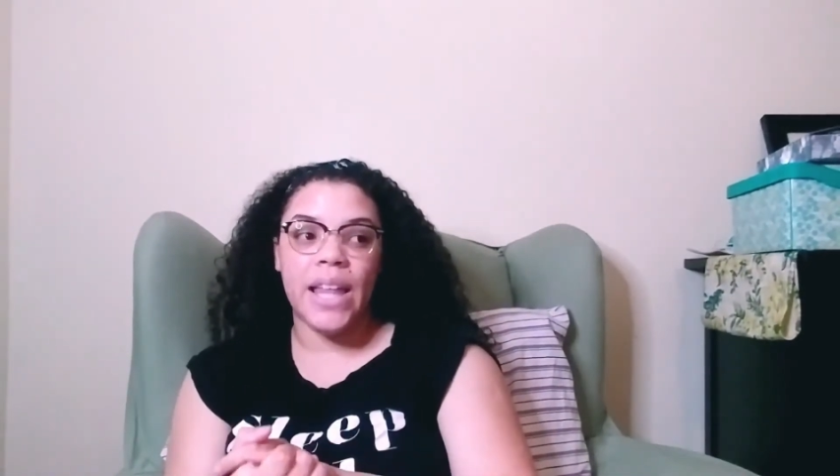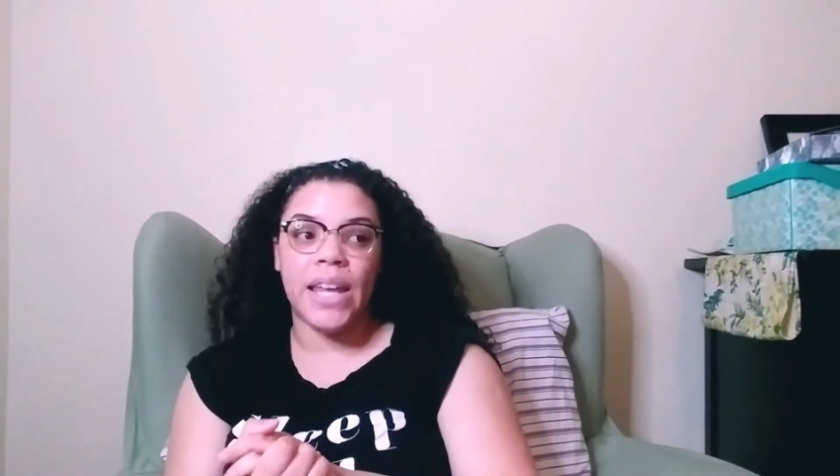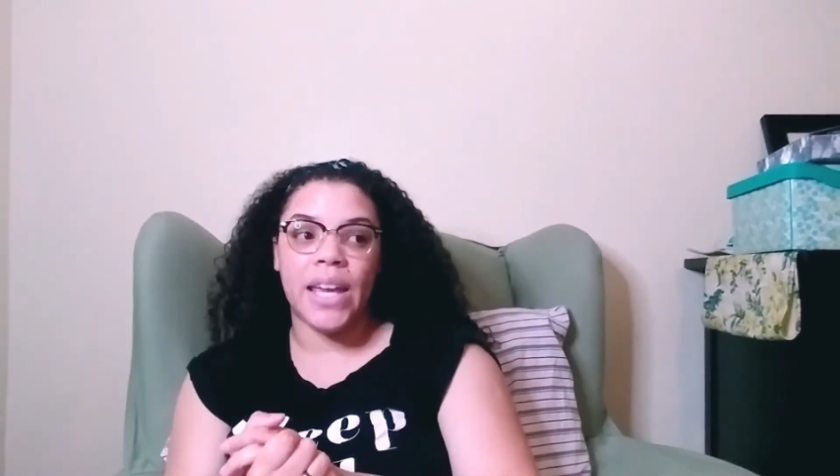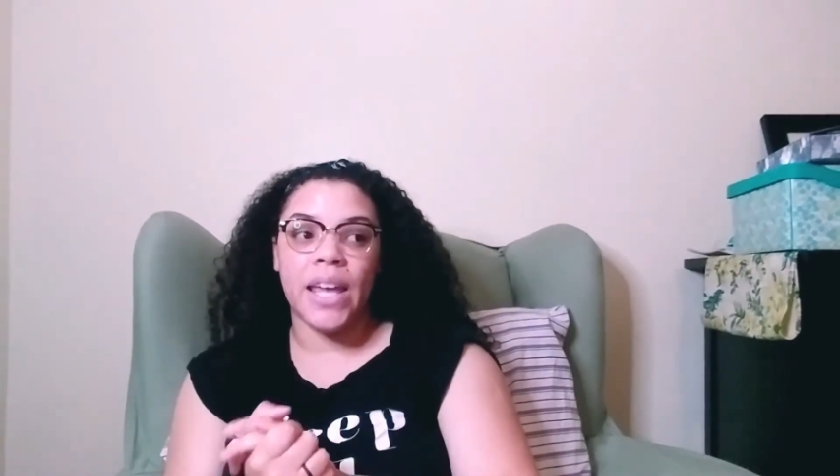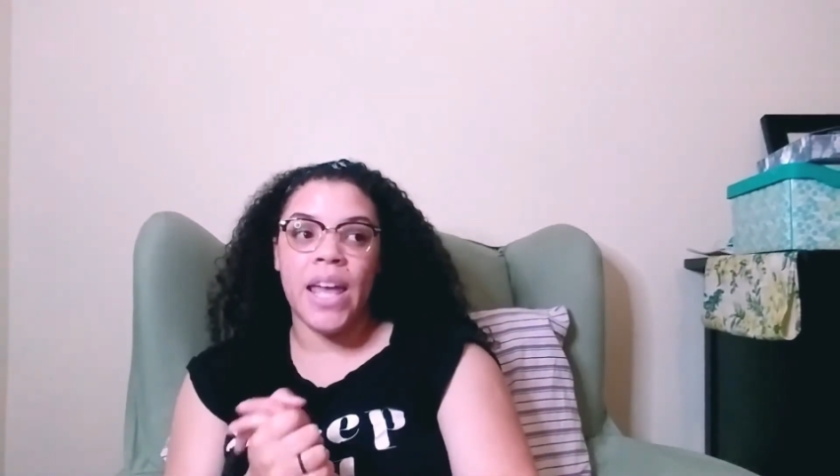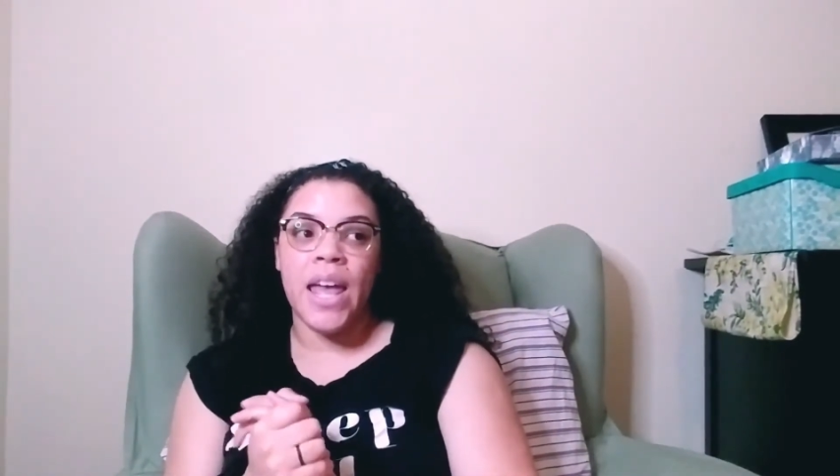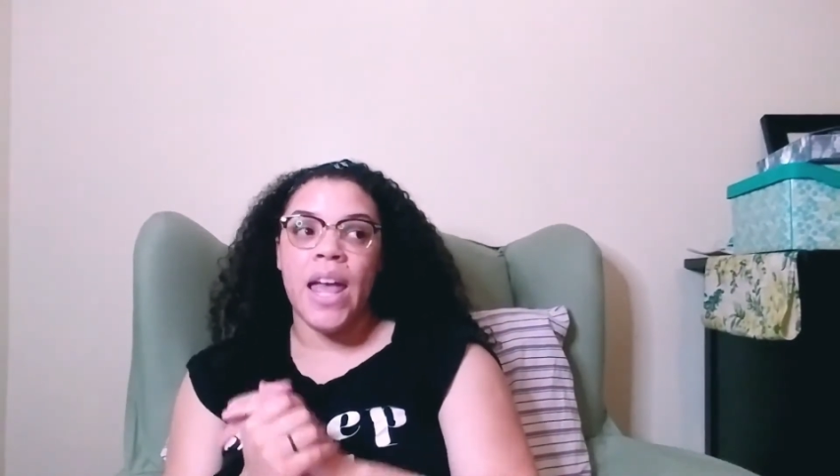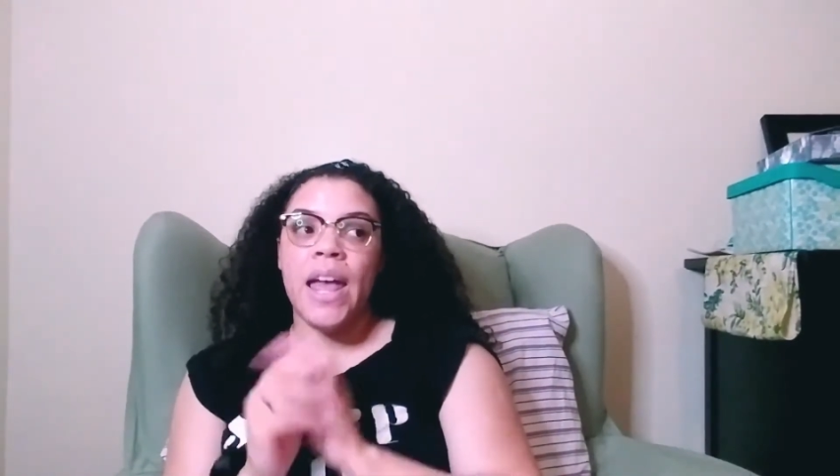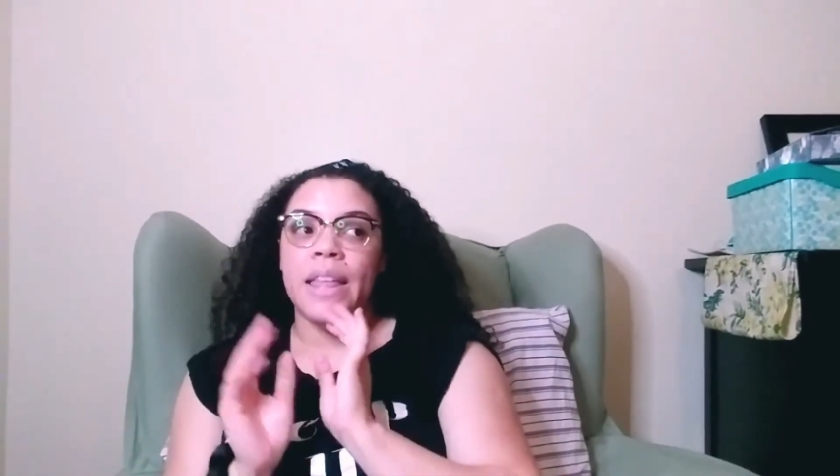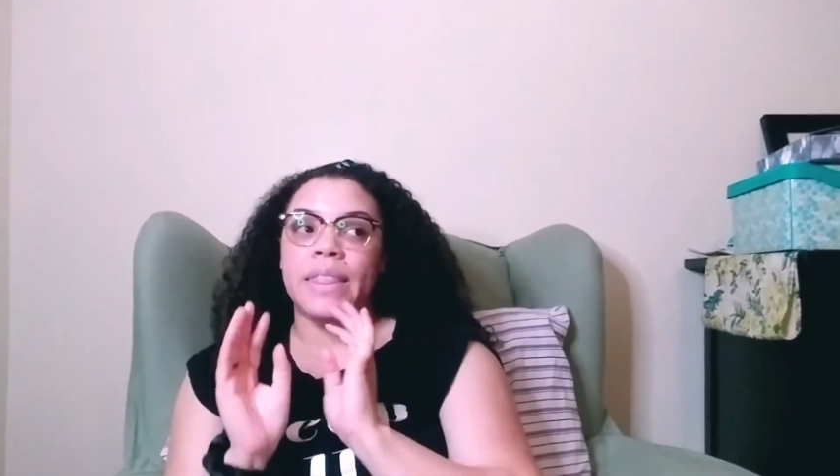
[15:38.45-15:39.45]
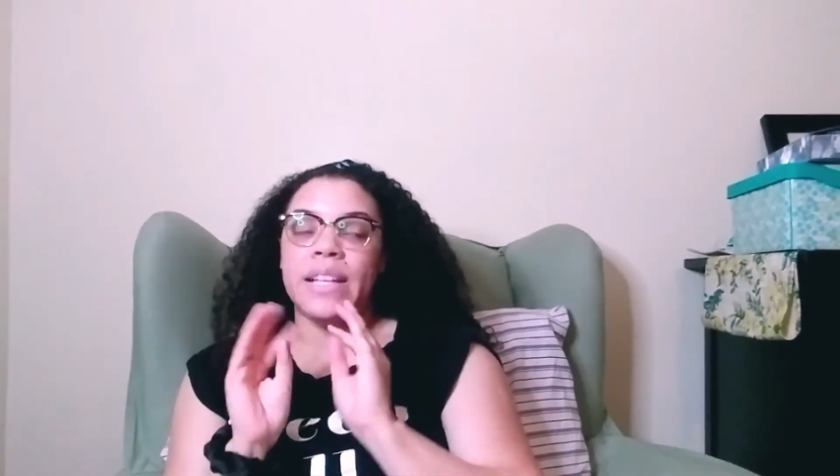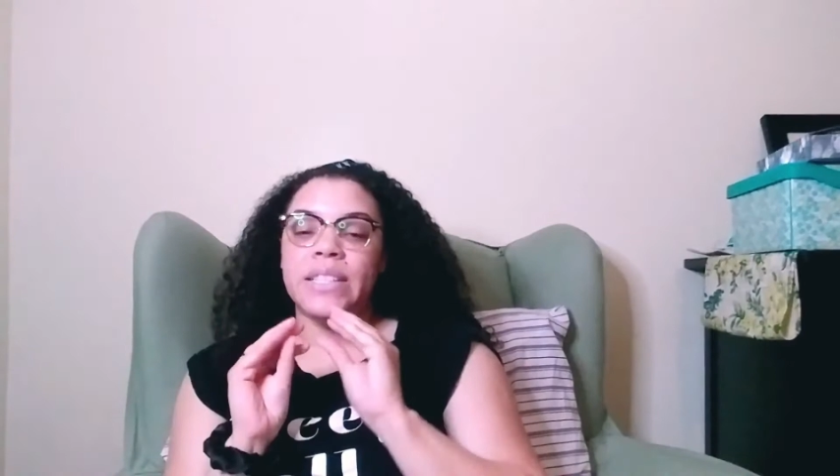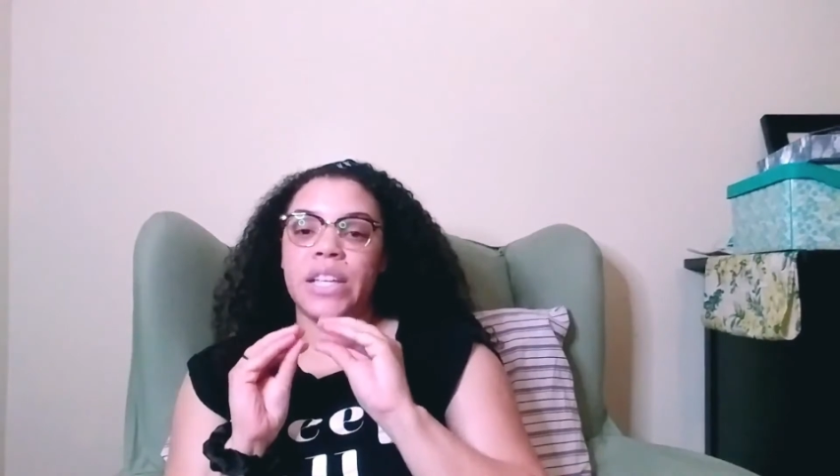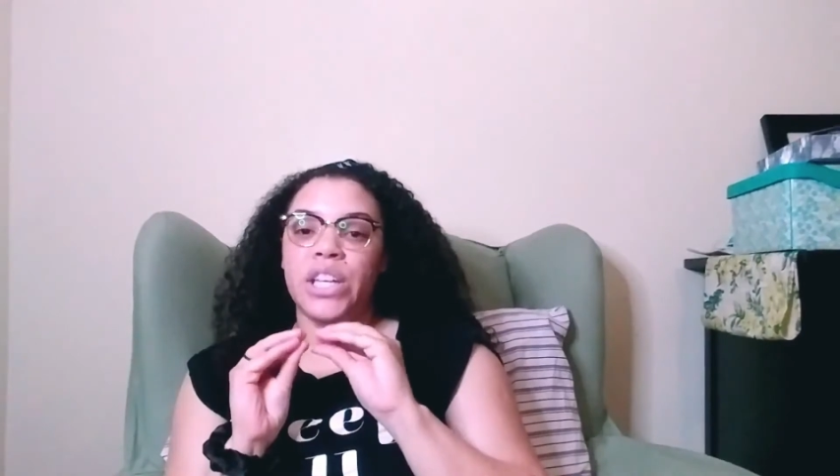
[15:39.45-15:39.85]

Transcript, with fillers: Like, that's a